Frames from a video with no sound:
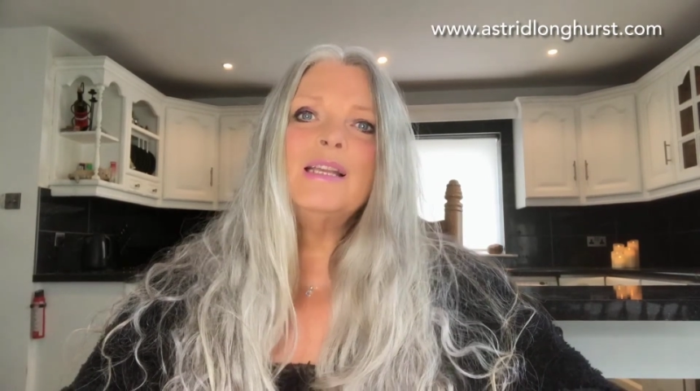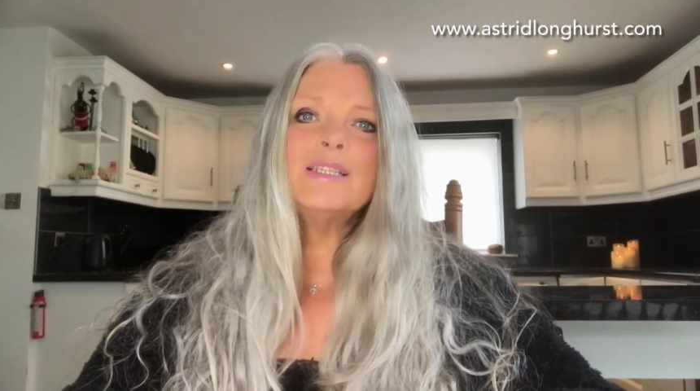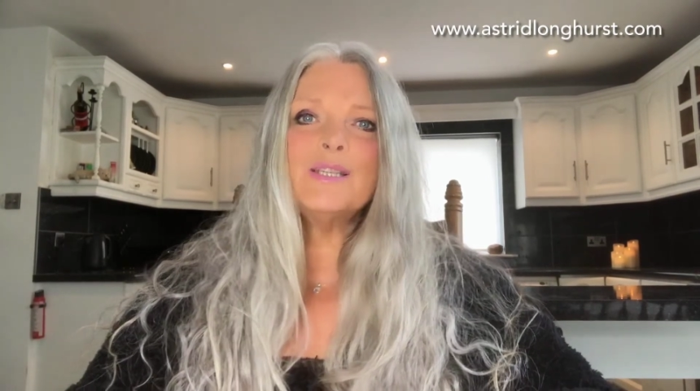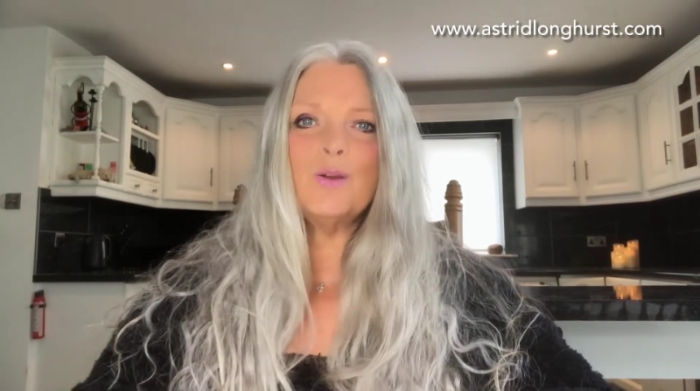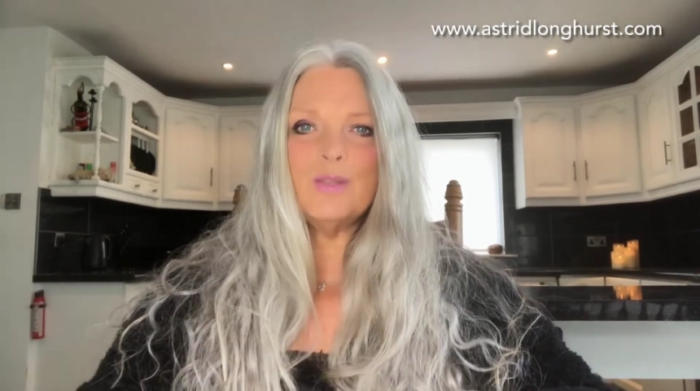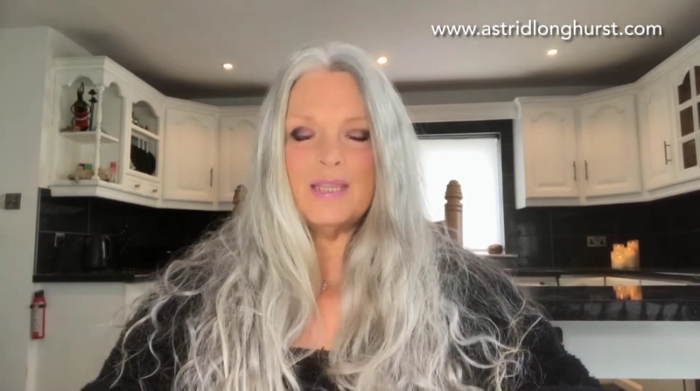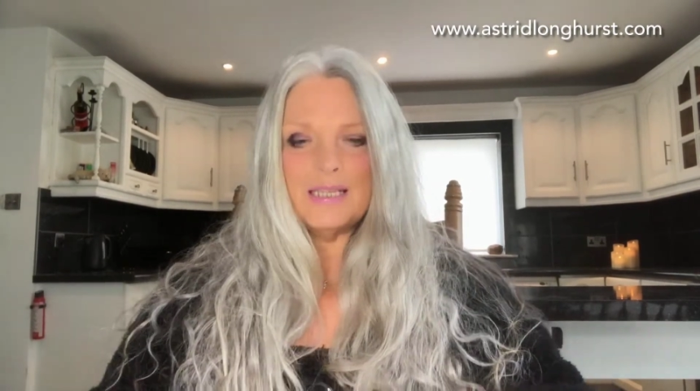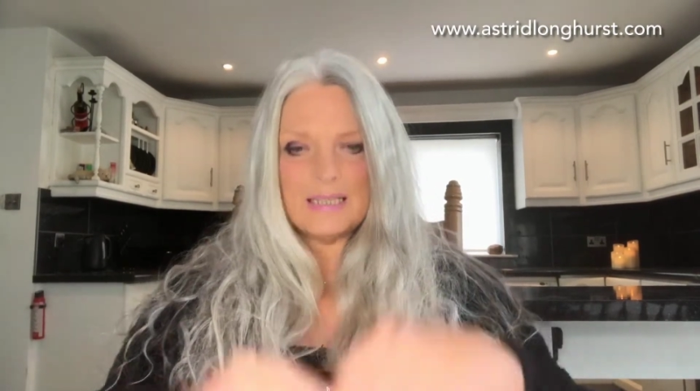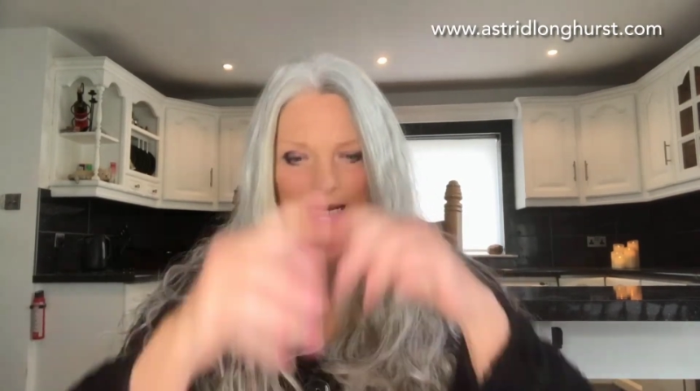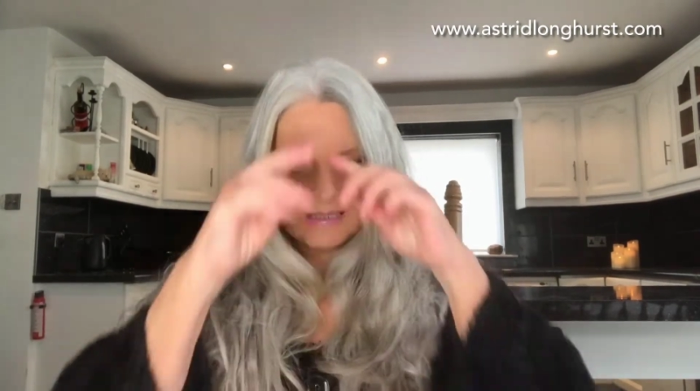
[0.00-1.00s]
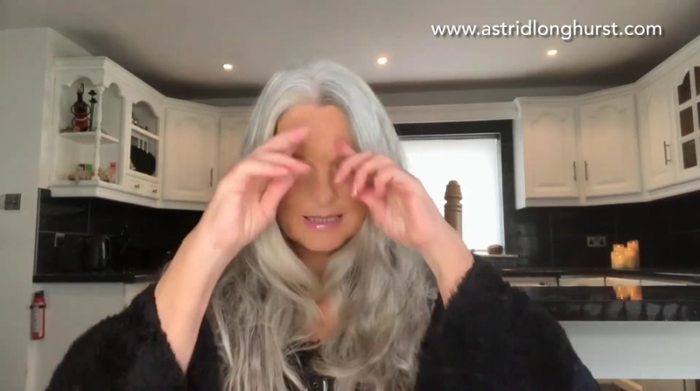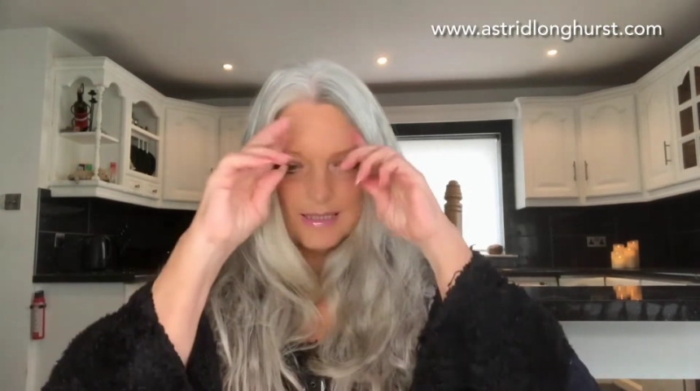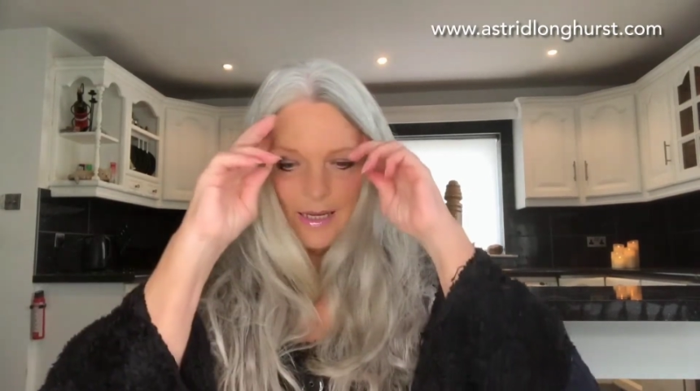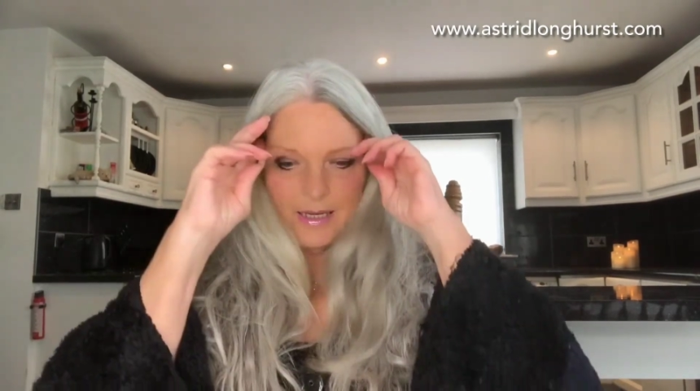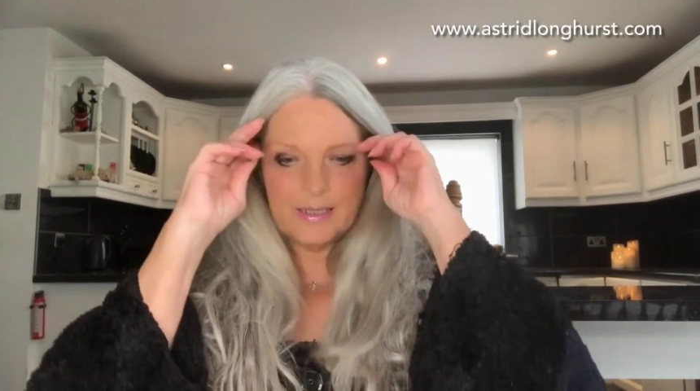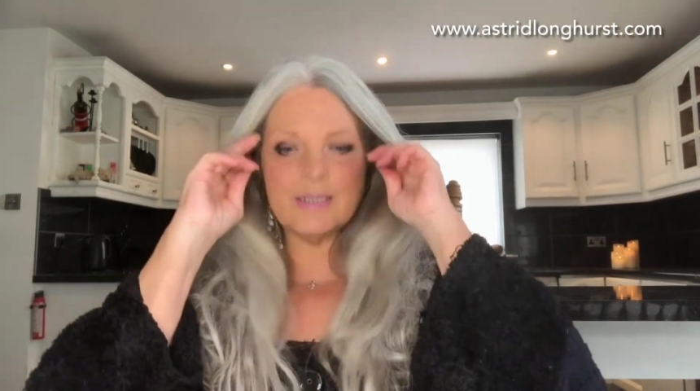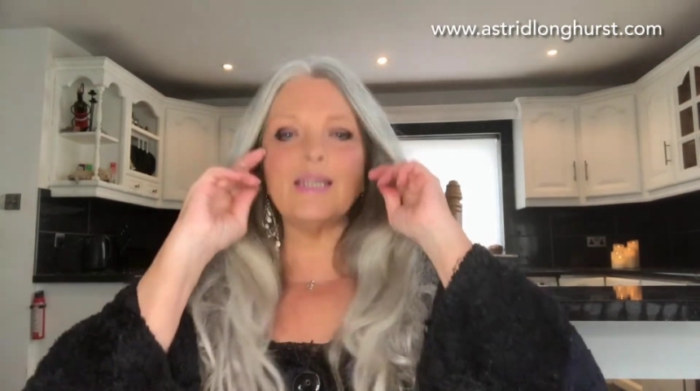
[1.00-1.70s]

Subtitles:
So this exercise